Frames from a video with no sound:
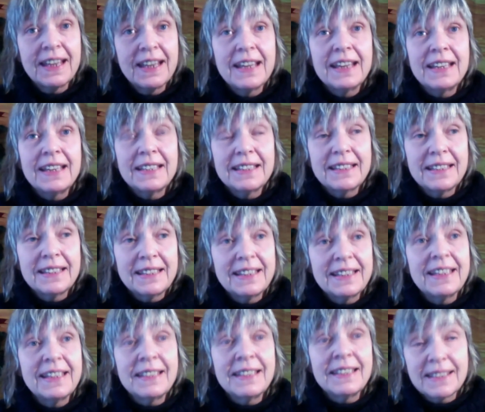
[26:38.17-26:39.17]

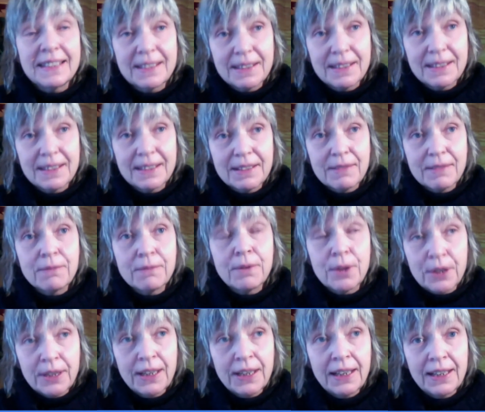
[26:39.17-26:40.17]
It is
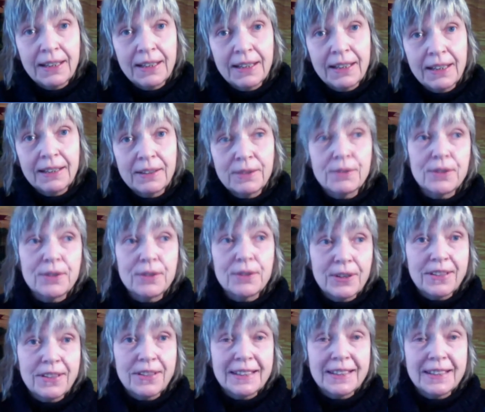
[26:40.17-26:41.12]
working to a certain